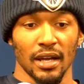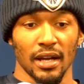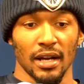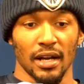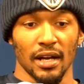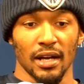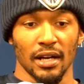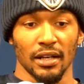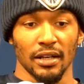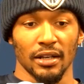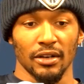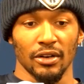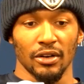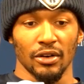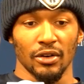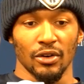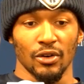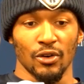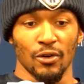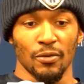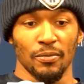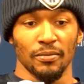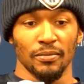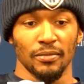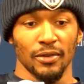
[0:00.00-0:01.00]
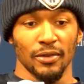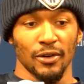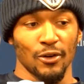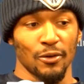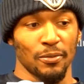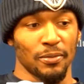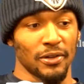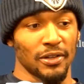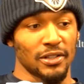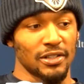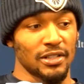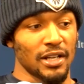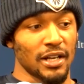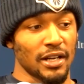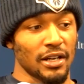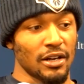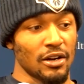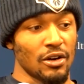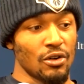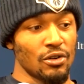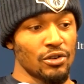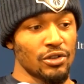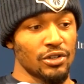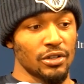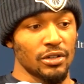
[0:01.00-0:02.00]
You know, the hoop looks like an
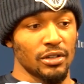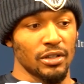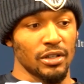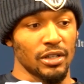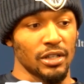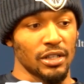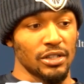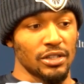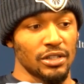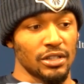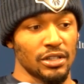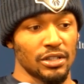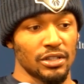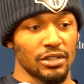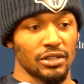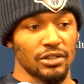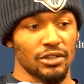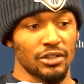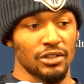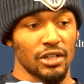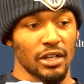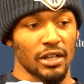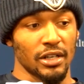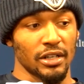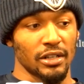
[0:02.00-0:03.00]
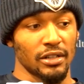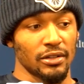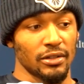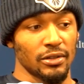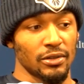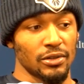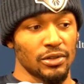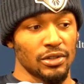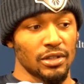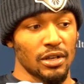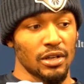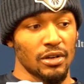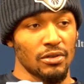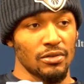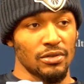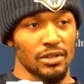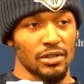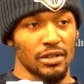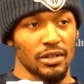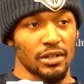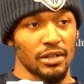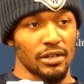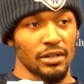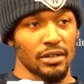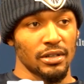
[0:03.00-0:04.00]
ocean, and he's just chucking little stones in
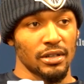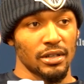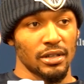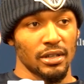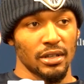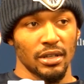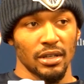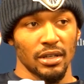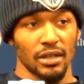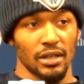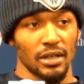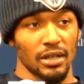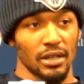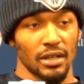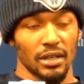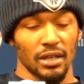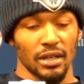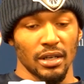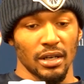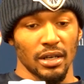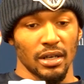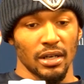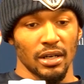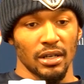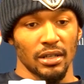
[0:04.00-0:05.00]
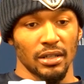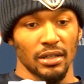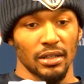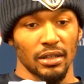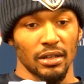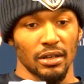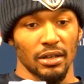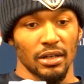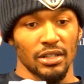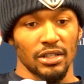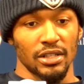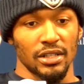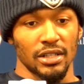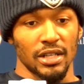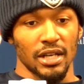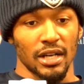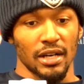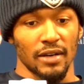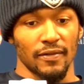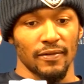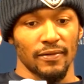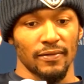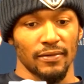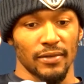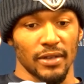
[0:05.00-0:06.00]
there. You know,
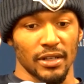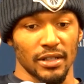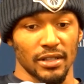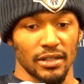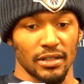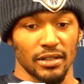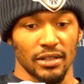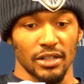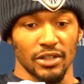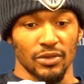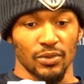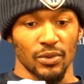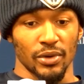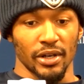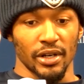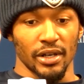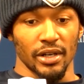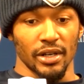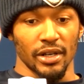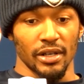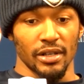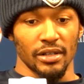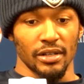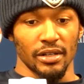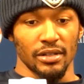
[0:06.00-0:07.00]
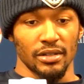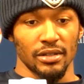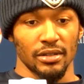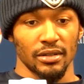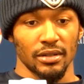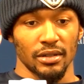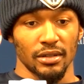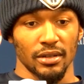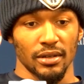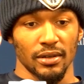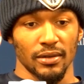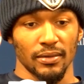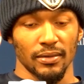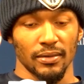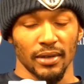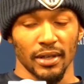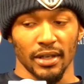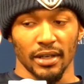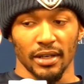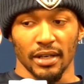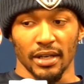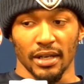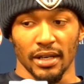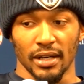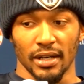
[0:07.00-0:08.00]
that's just where he is, you know. And
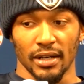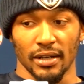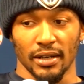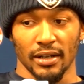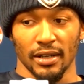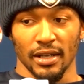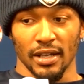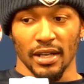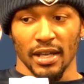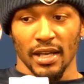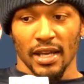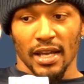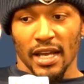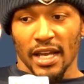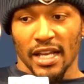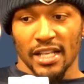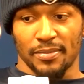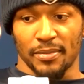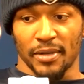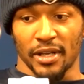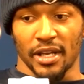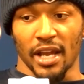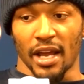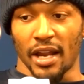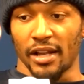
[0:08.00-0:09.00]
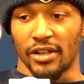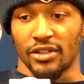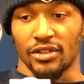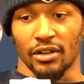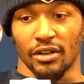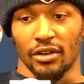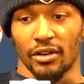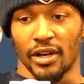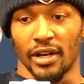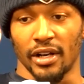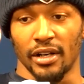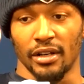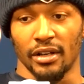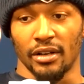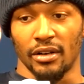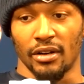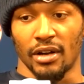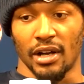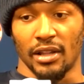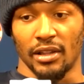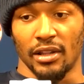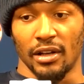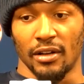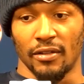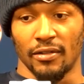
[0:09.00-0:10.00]
his mechanics are great. You know, I
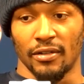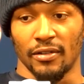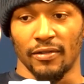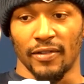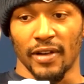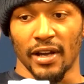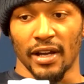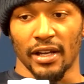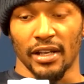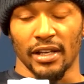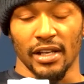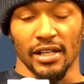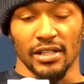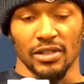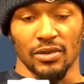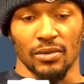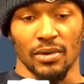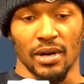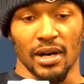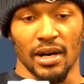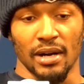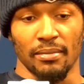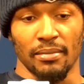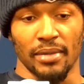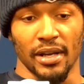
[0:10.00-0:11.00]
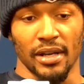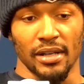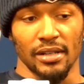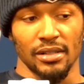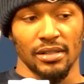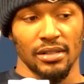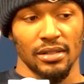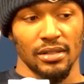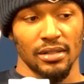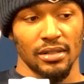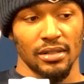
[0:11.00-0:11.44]
love the fact he has a wide base.